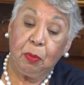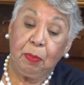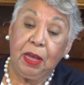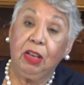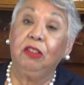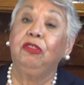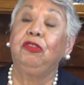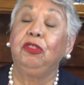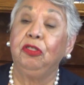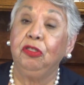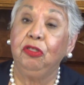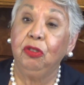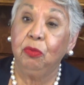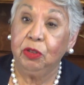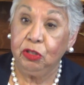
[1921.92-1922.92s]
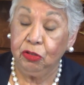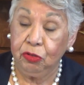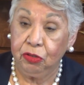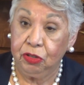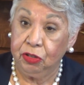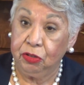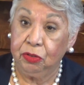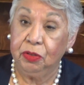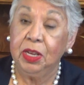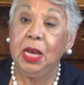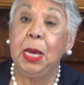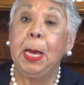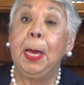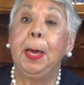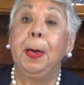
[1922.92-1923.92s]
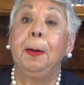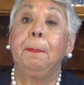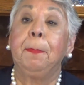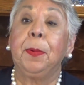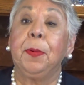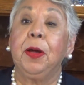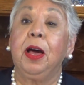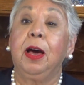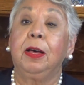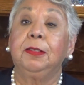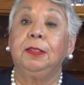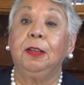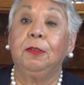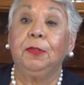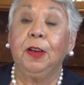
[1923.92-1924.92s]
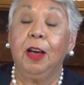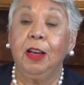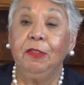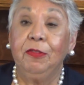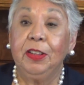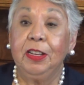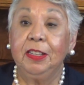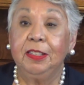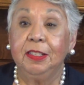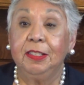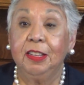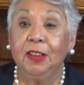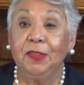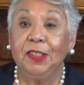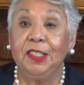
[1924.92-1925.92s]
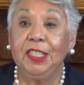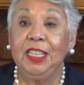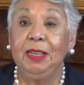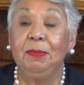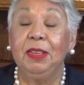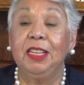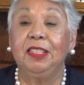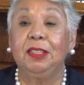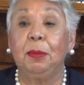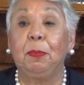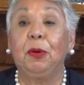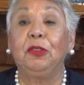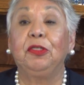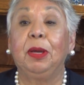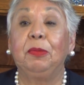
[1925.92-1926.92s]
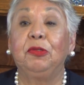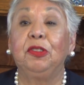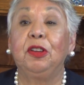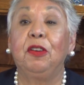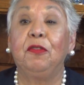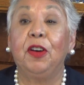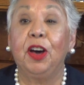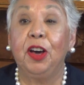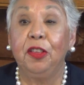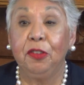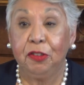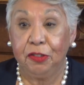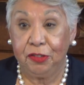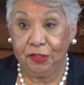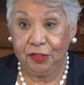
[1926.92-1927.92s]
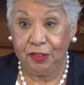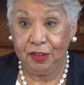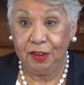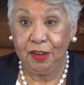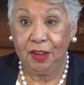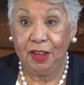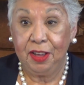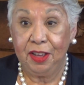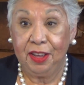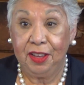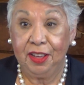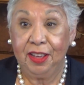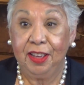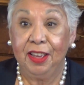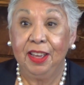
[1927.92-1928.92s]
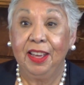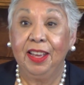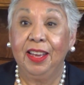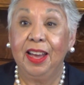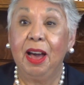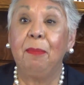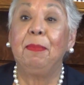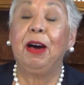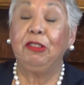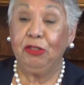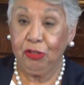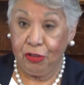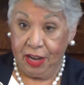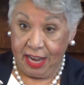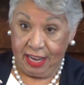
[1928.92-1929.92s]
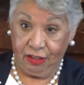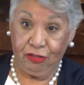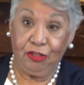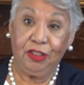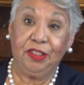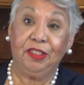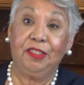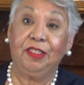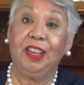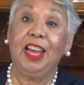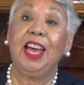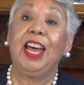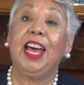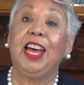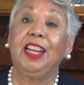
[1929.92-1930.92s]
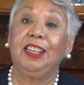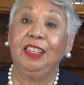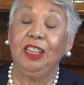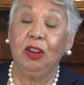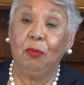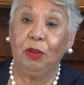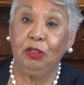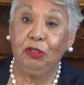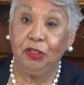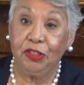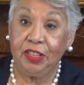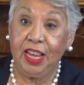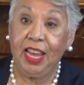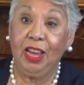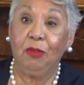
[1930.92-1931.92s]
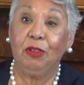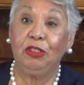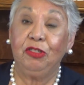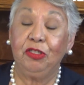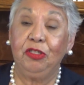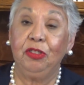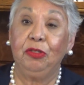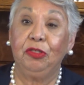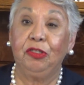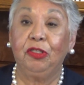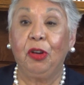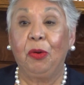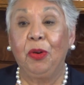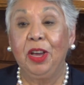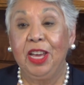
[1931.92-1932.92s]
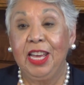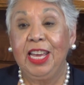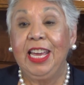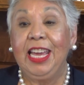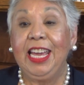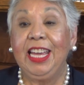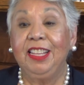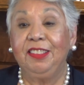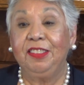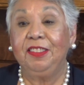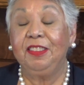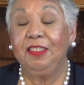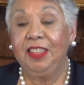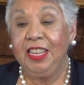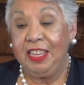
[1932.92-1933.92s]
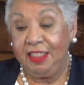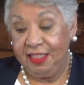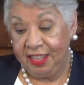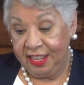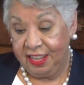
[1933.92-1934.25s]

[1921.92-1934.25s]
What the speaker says: propels you to do what you do. Self-confidence and self-esteem is the perception of others about your actions and what you say and what you do. So it's the